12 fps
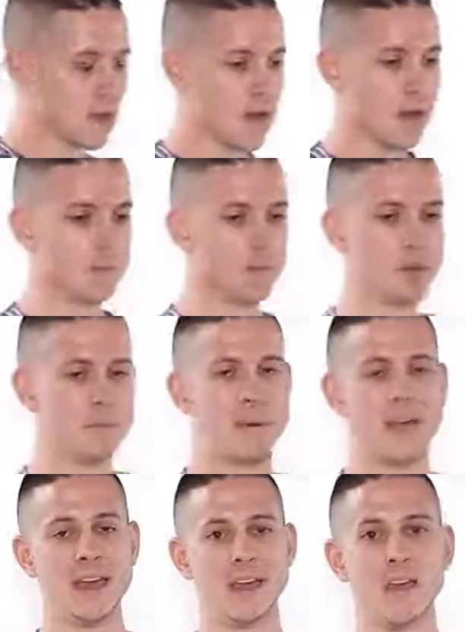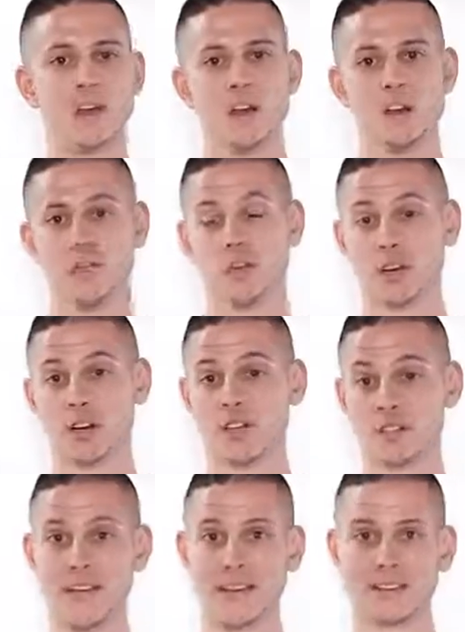you pay for
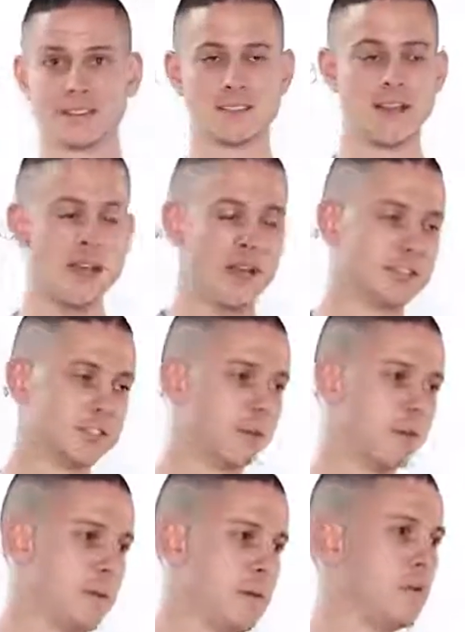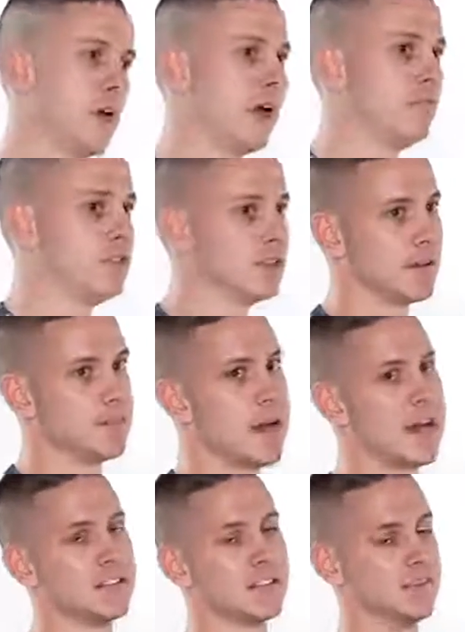clicks. And so when people have these
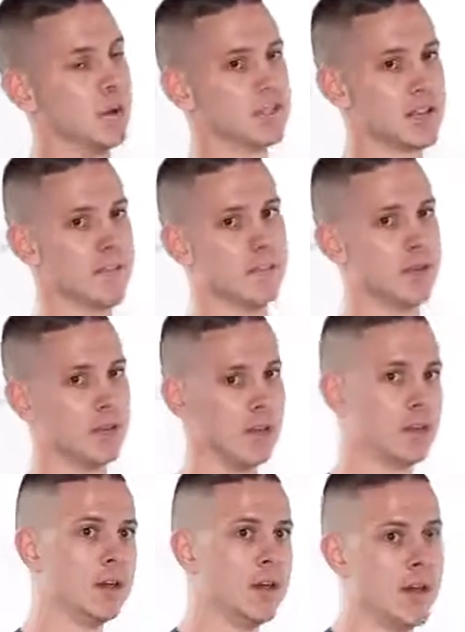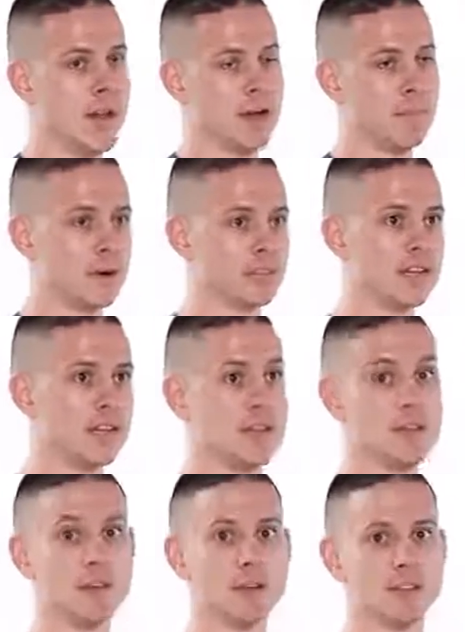massive multi-million person
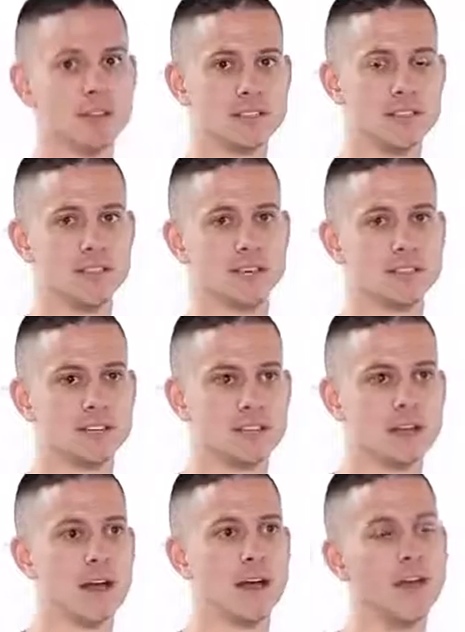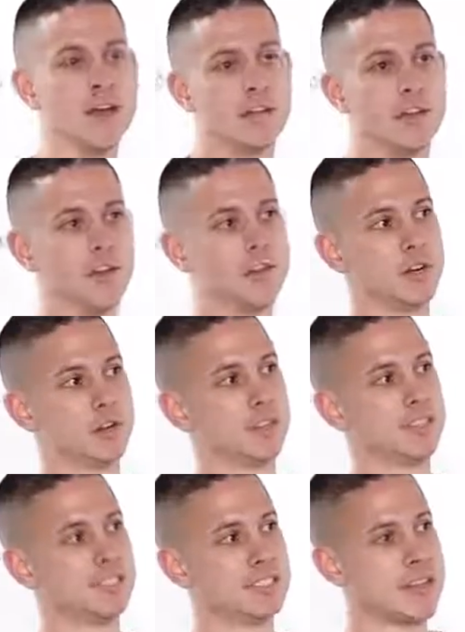email lists and things like that, they'll
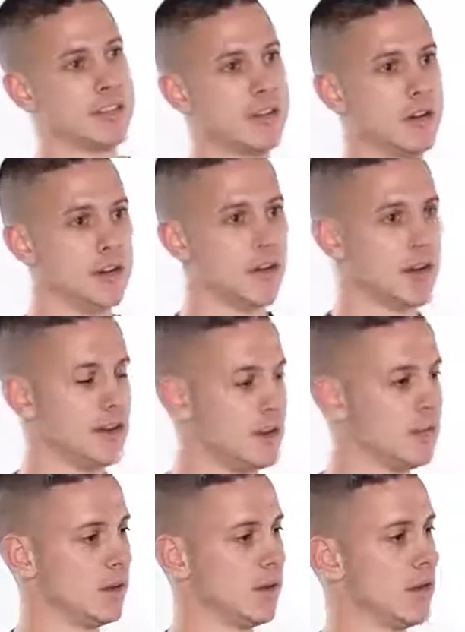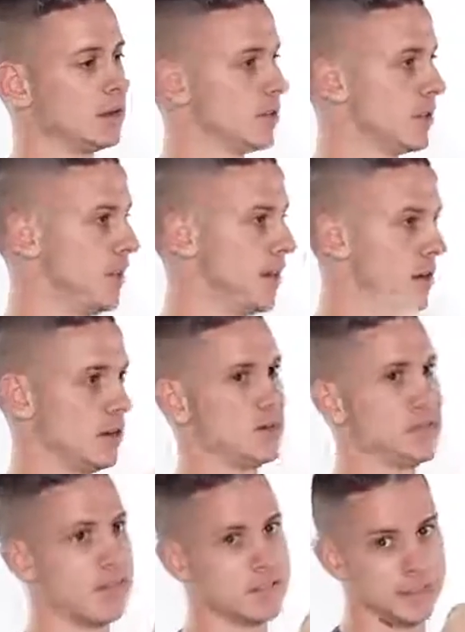literally send an email out to
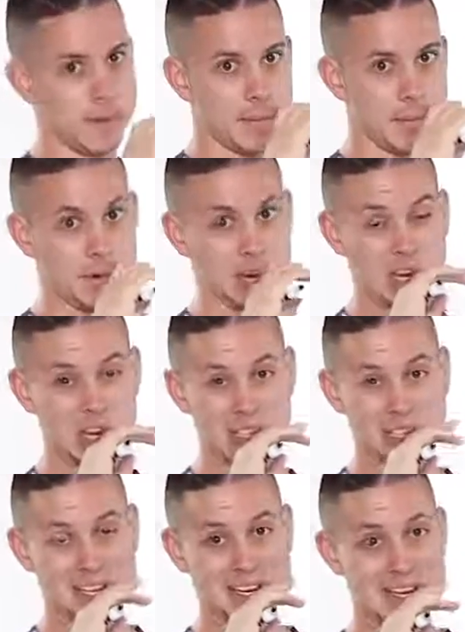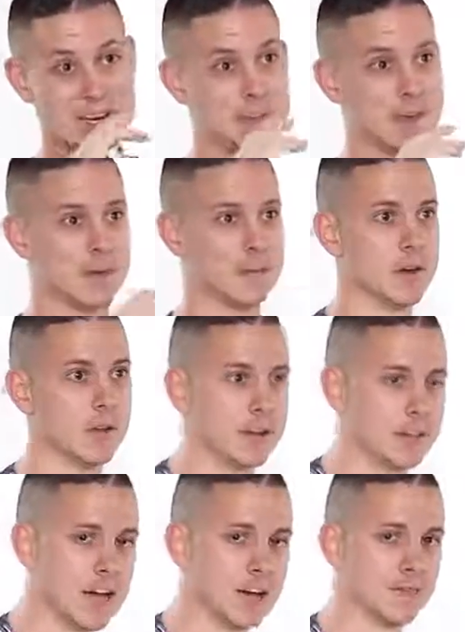100,000 people who are interested in making money
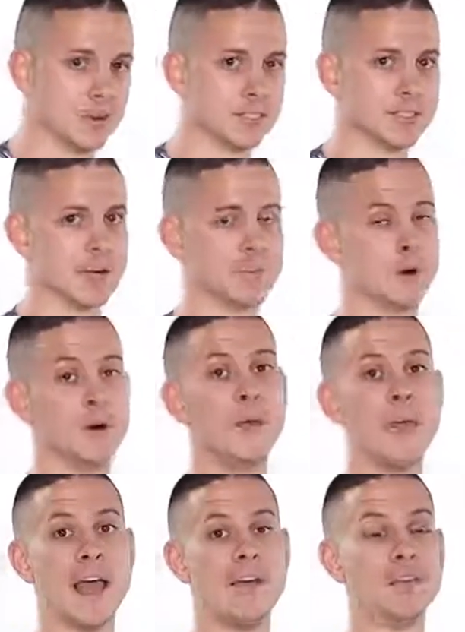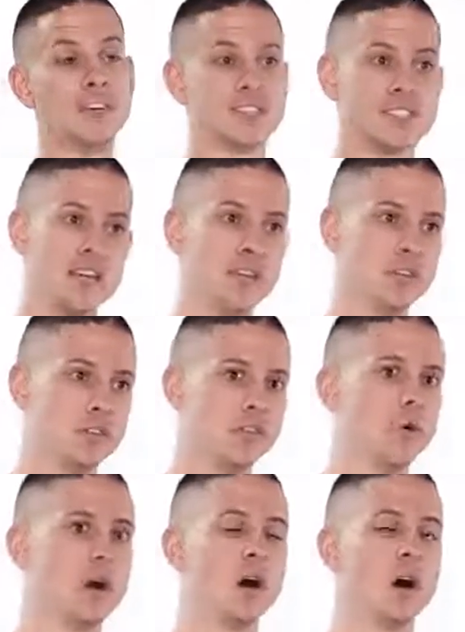online, for example, and they'll sell
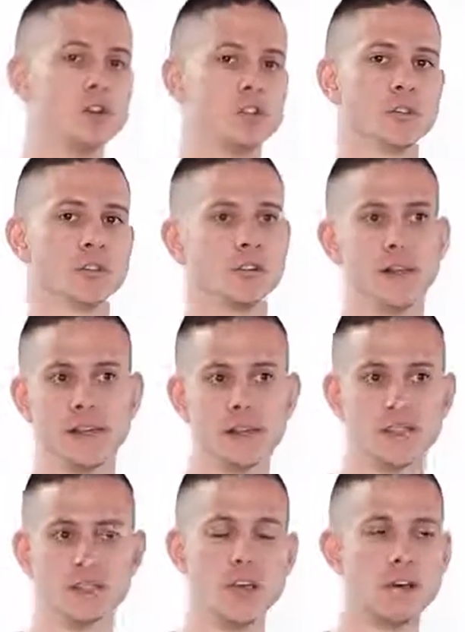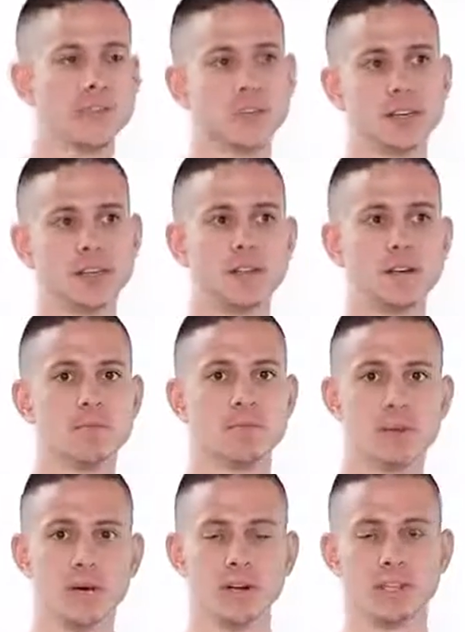you 100 clicks for some
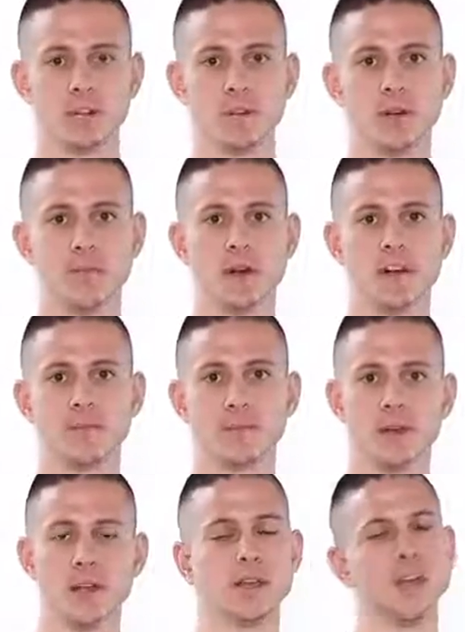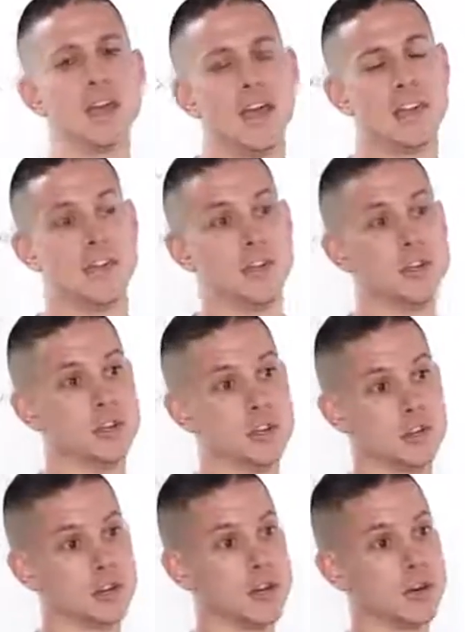predetermined amount of money. And then
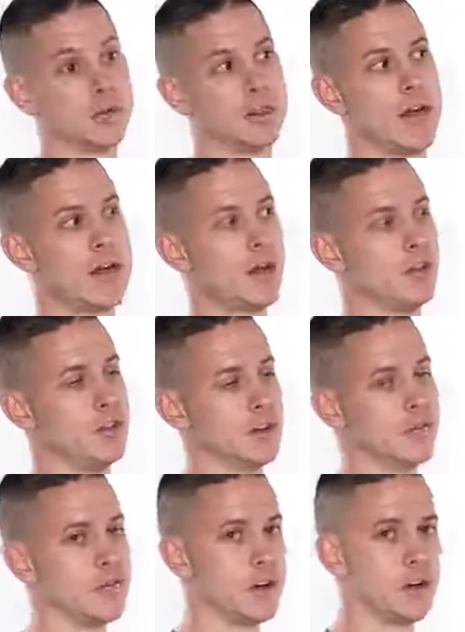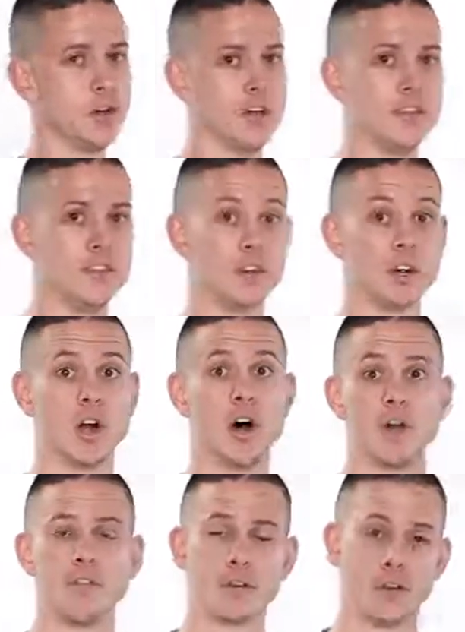you're gonna rely on your funnel and your
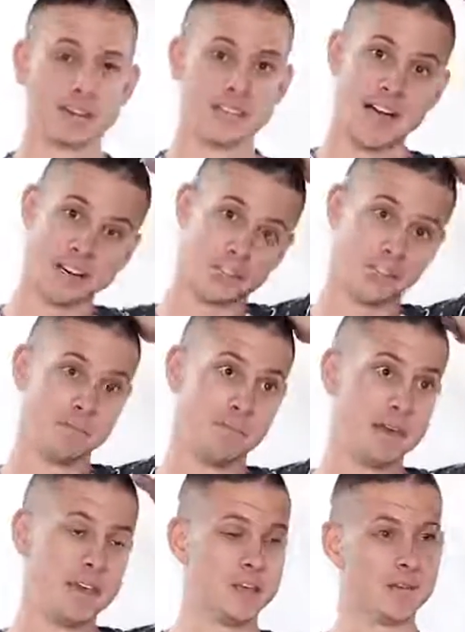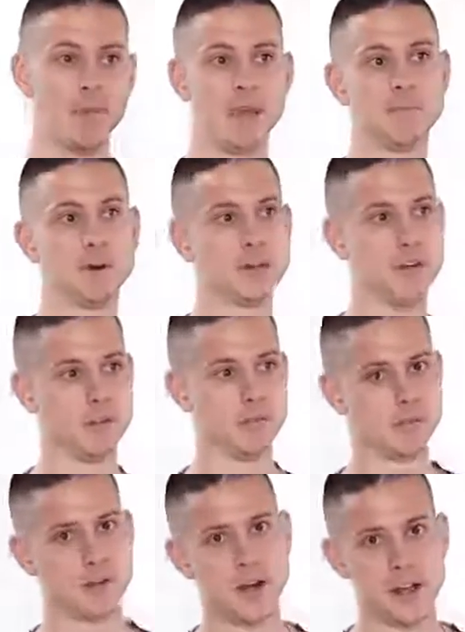offering to actually either make money on the
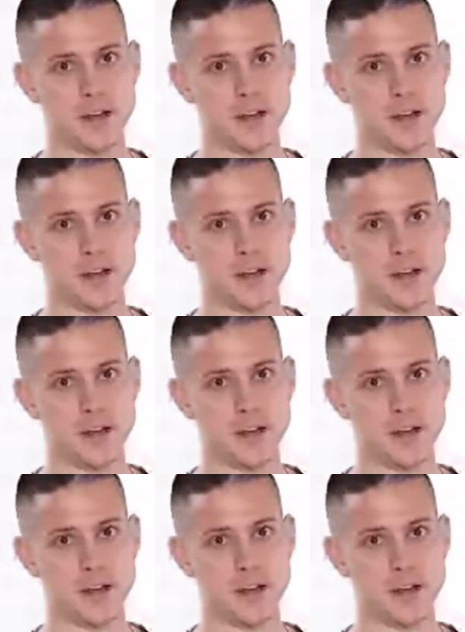front